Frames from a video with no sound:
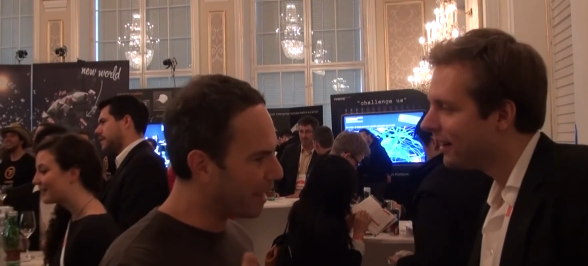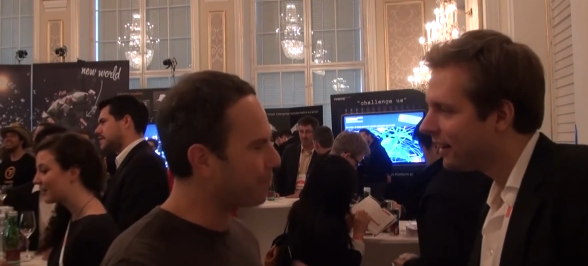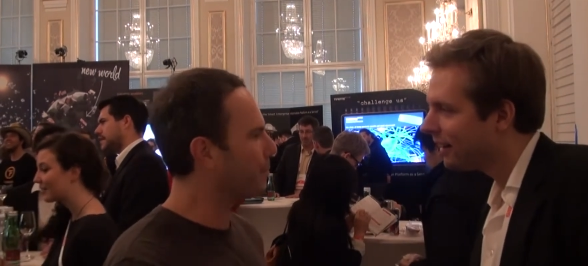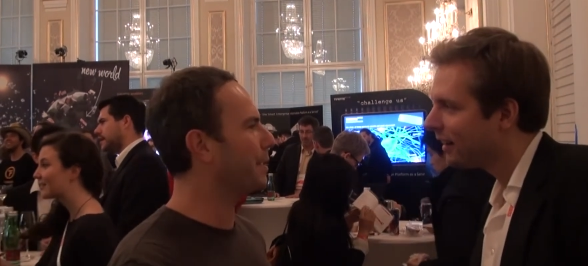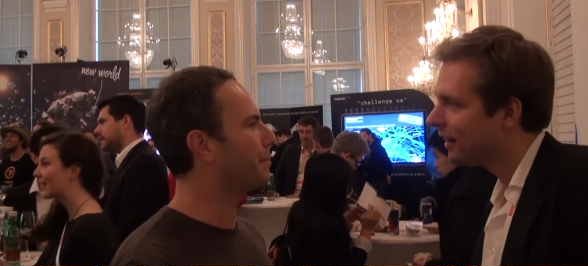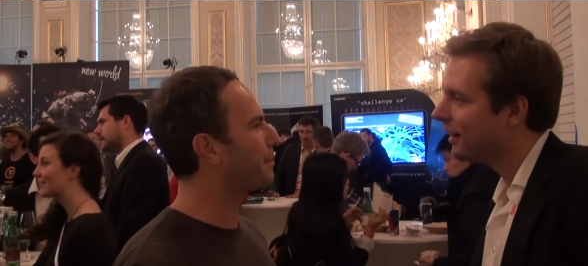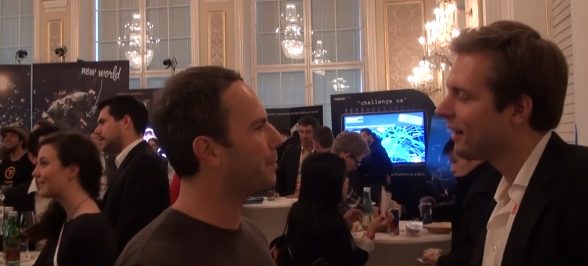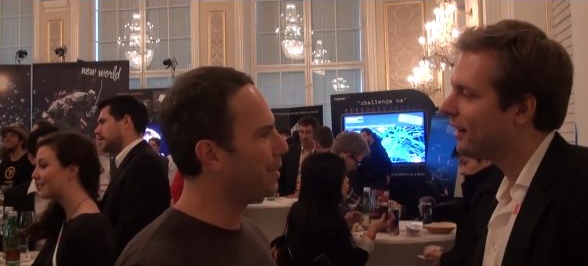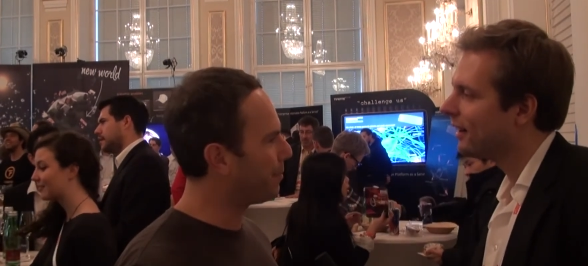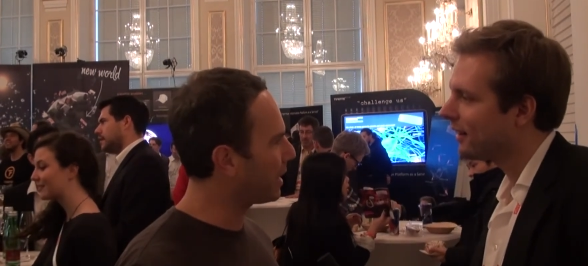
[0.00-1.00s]
Speaker 1: get be,
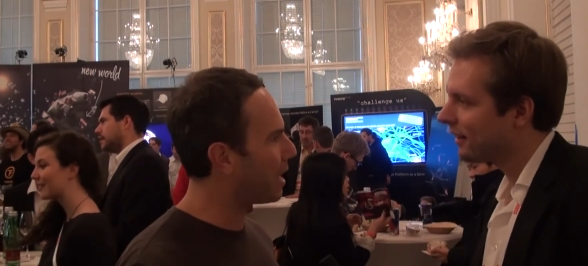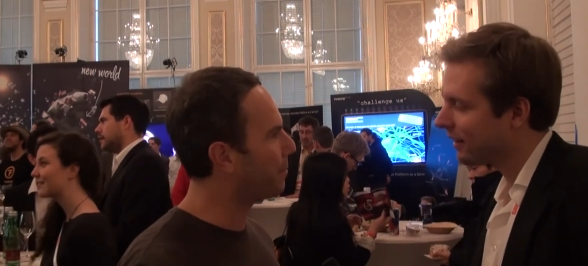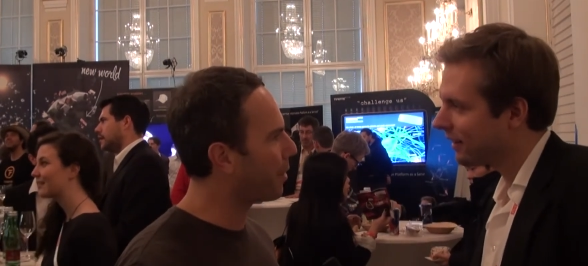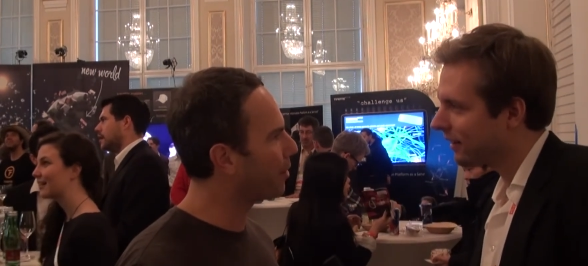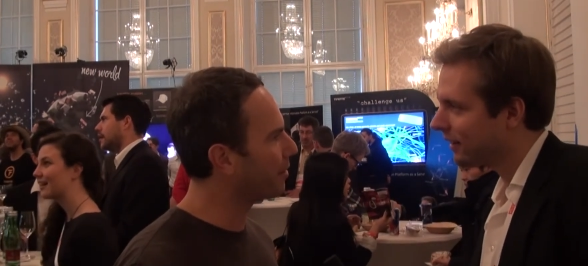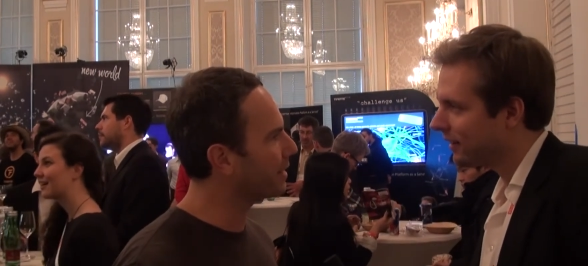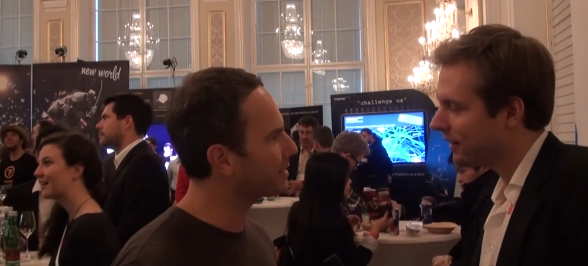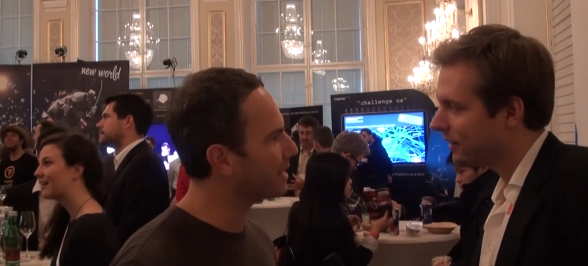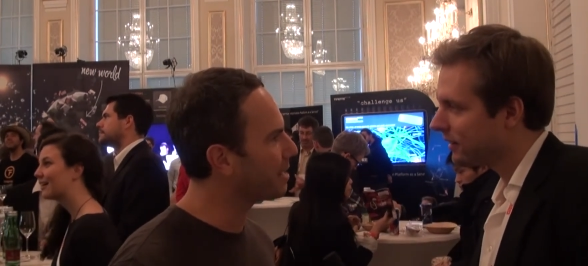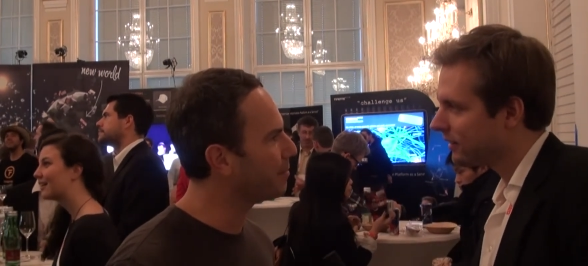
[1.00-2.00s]
be become part of the
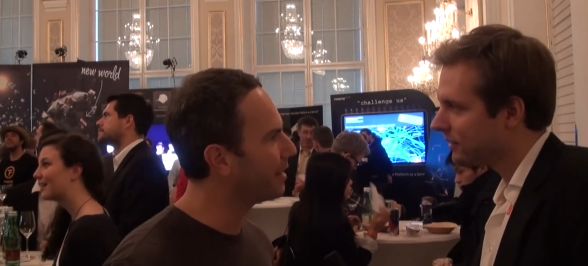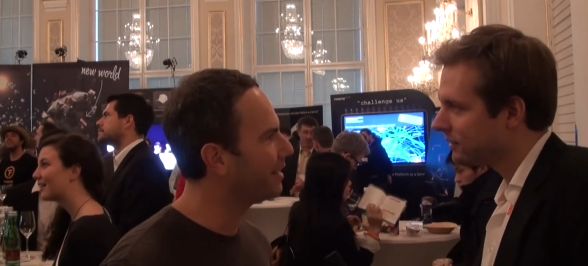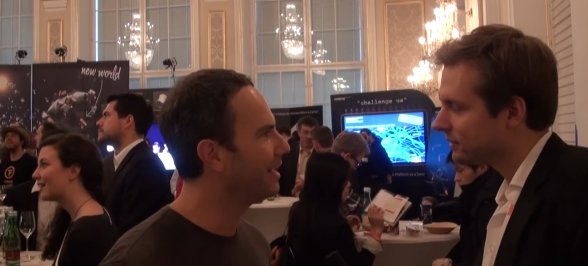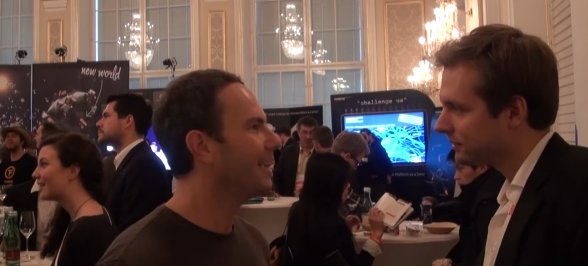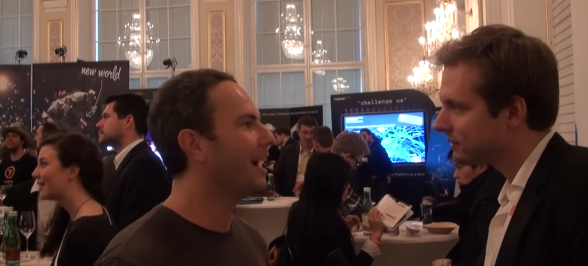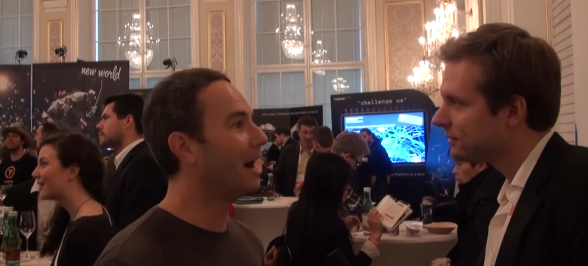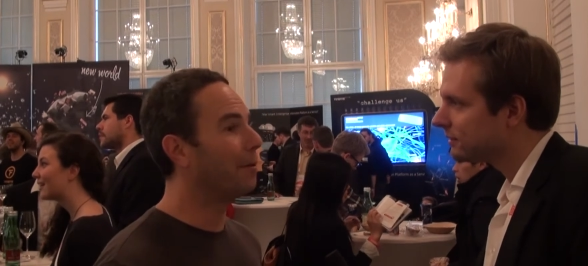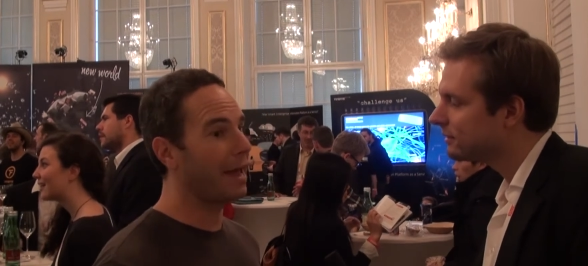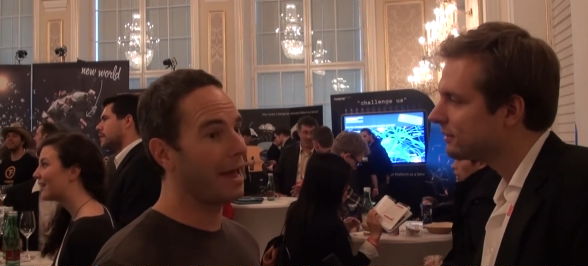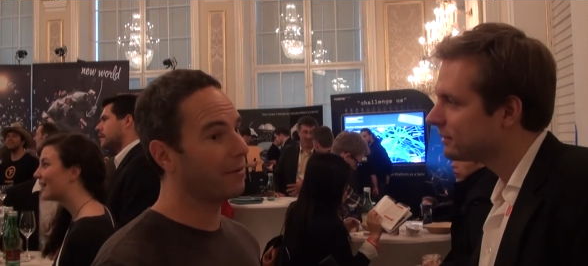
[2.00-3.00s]
excitement.
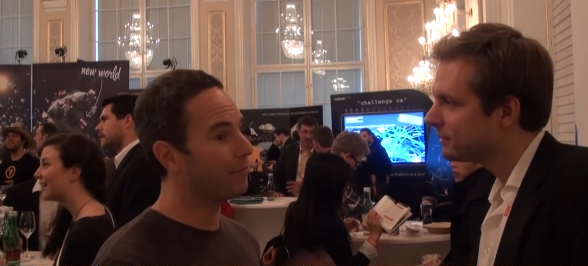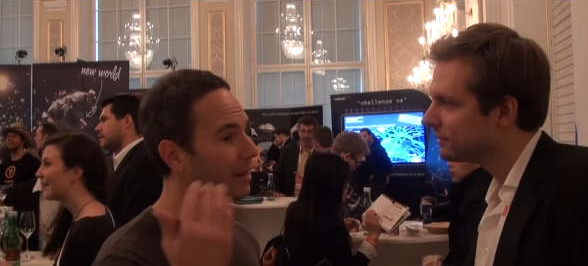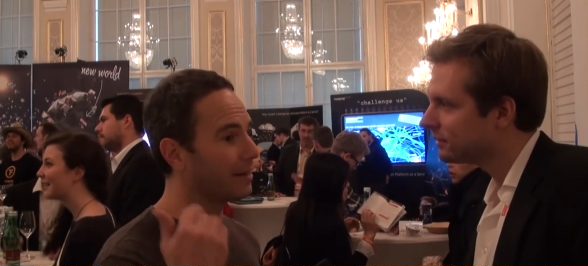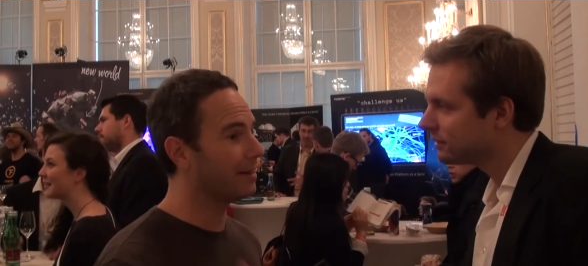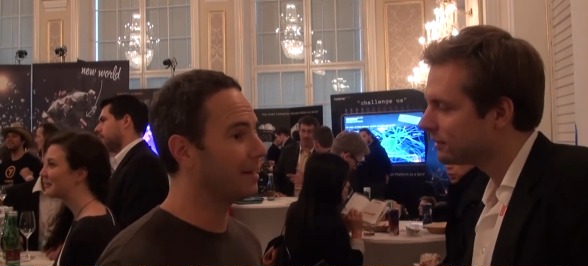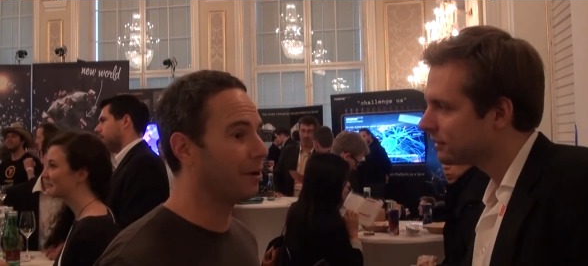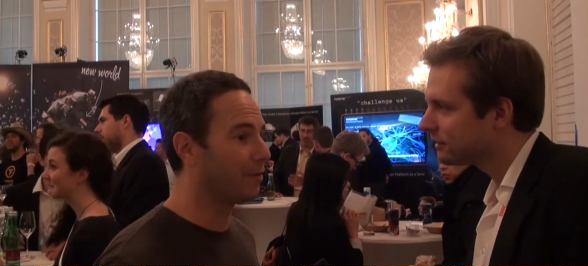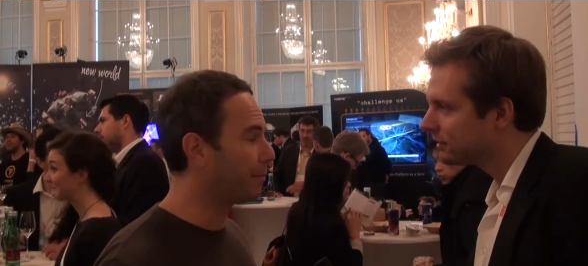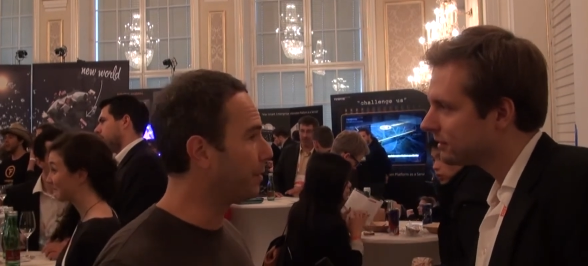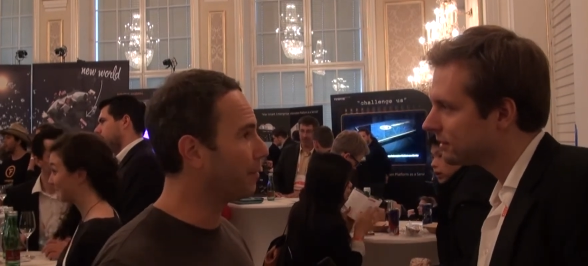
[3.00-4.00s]
Um, and frankly, that you know
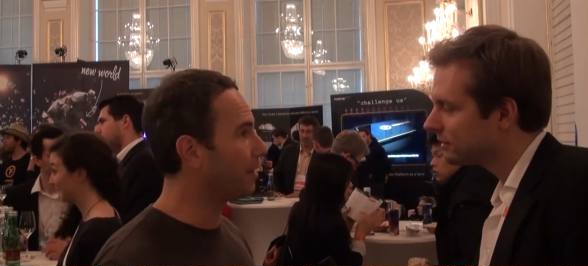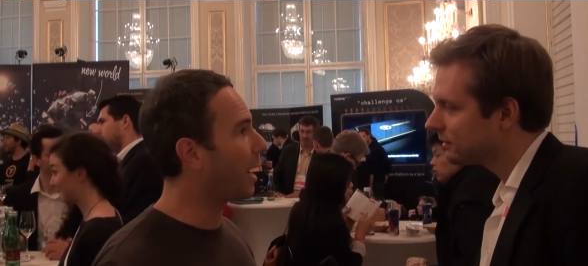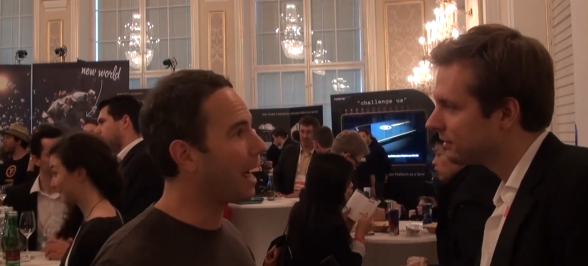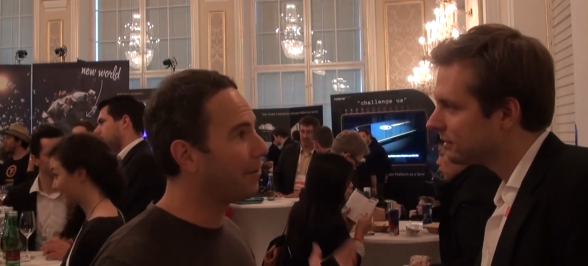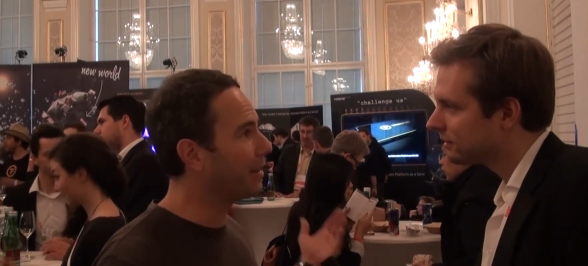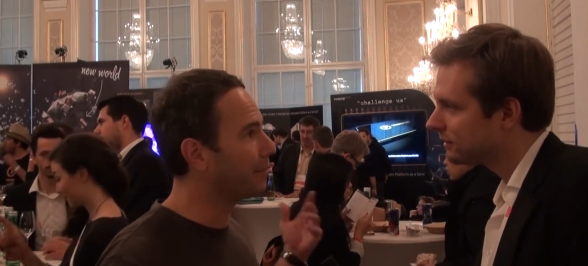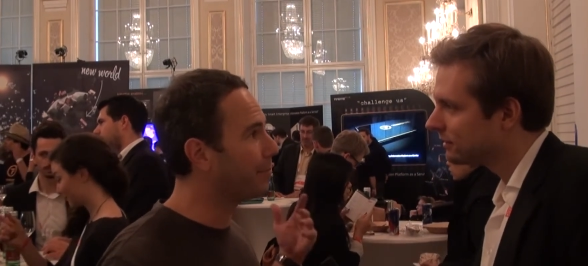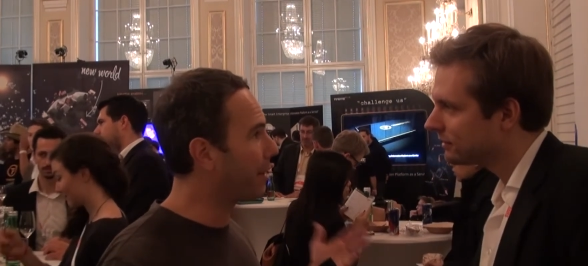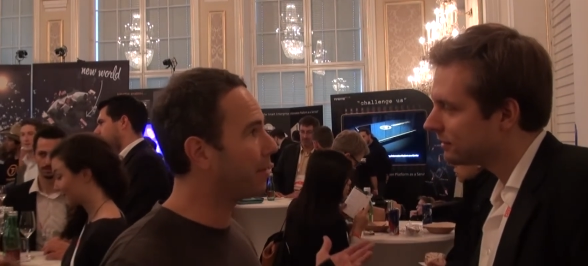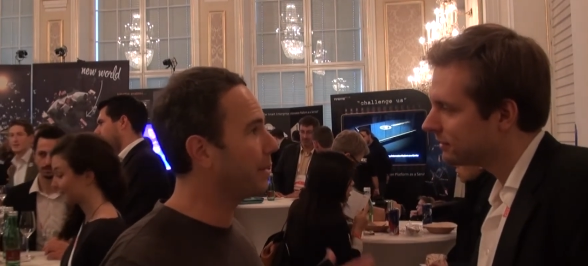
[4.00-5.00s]
they're built, they're hiring better